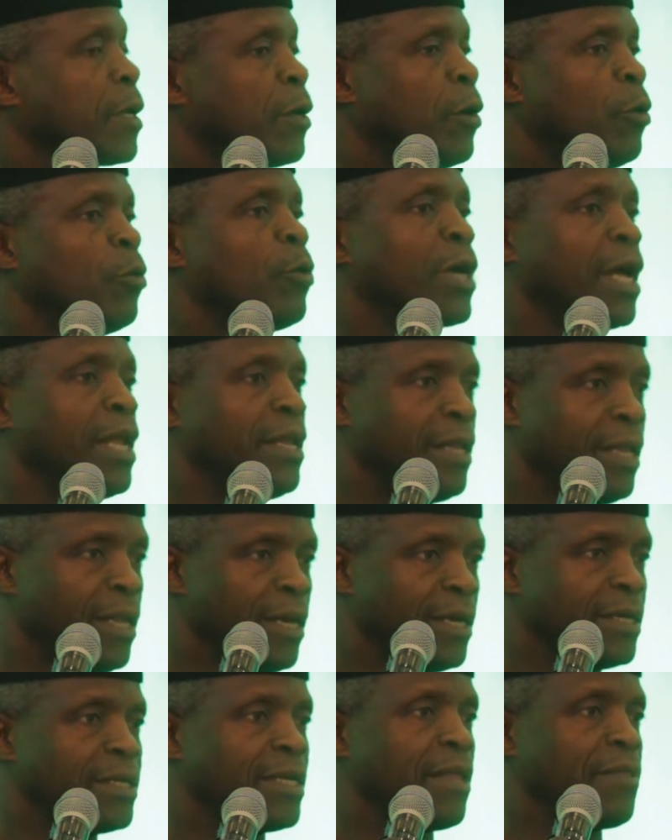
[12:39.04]
who can
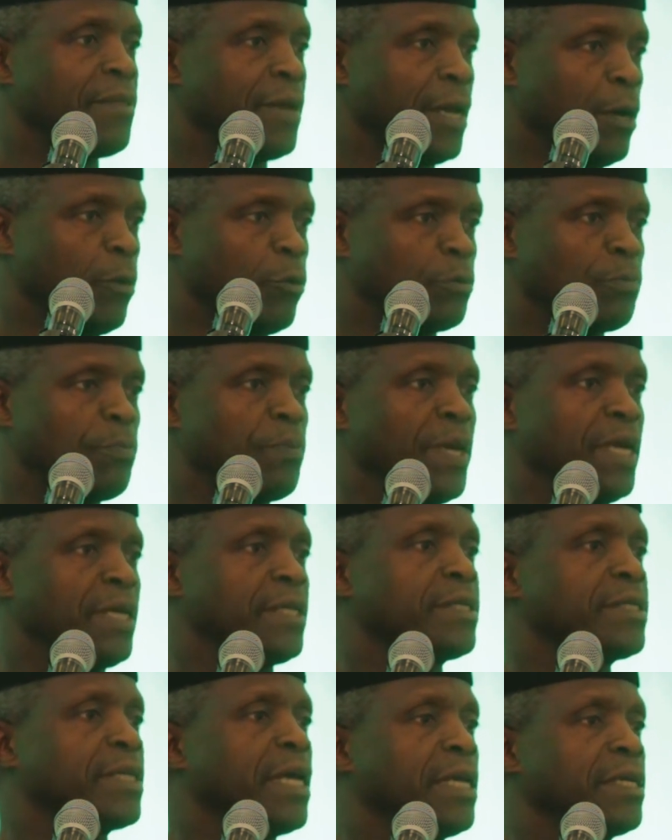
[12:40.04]
learn at their own
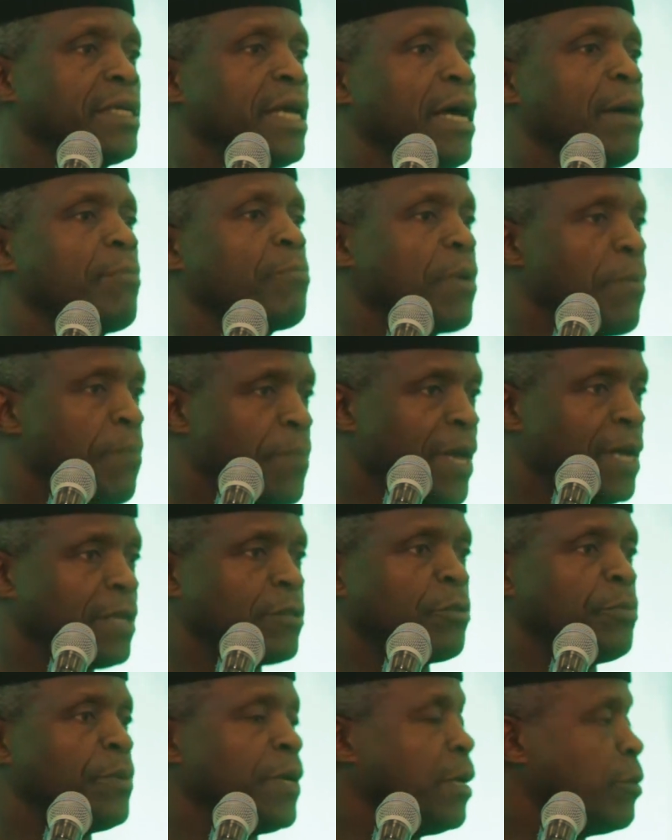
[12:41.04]
pace and are
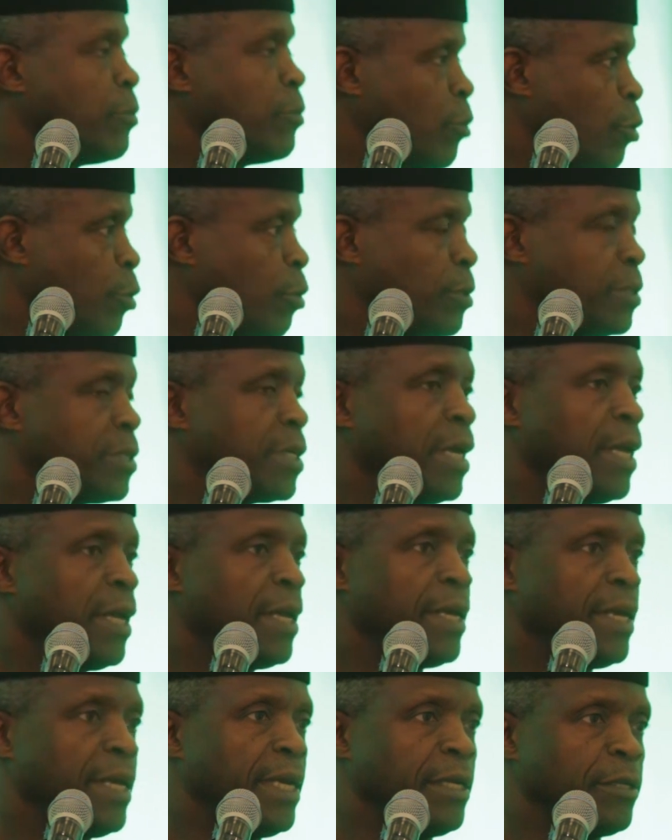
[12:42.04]
prepared to be enrolled
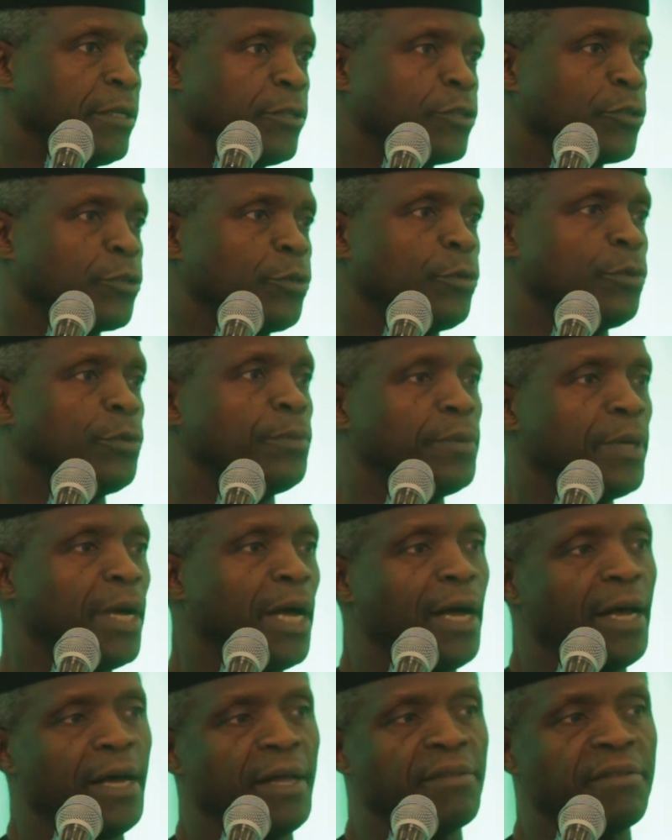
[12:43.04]
into
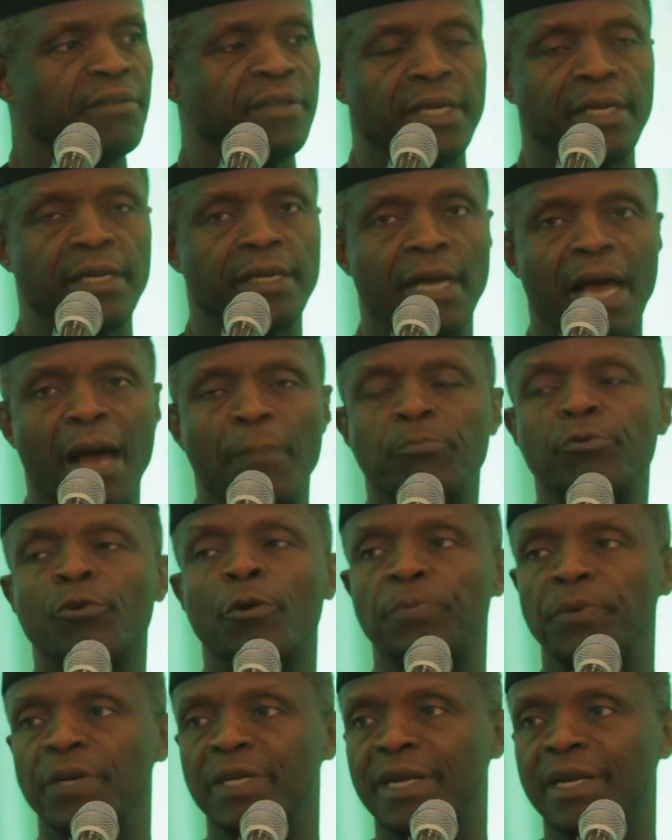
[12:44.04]
the
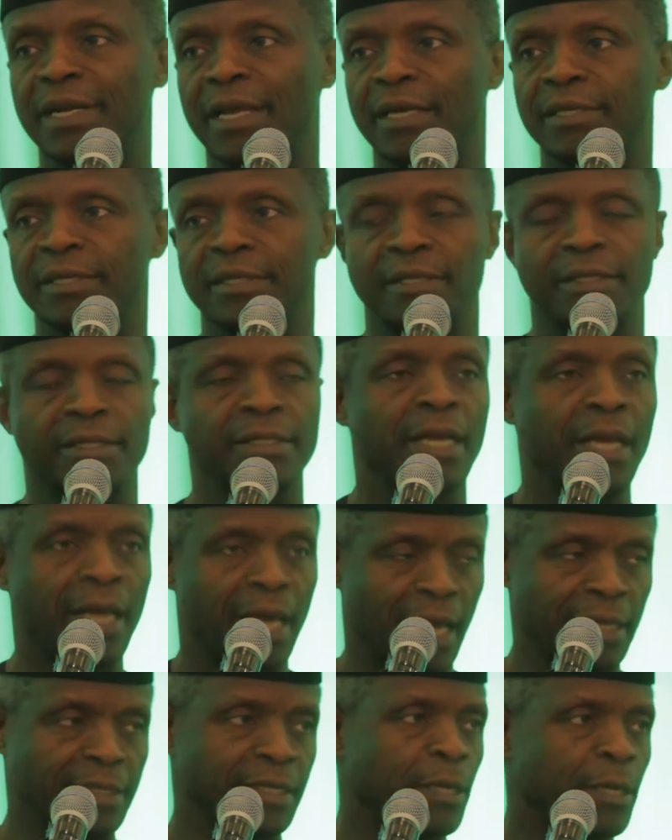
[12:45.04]
appropriate classes
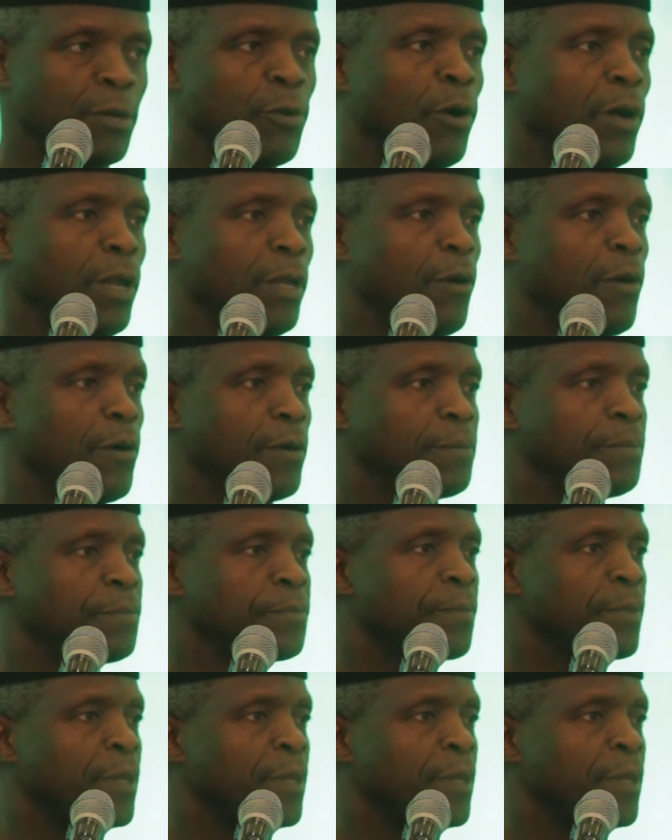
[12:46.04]
as they go along.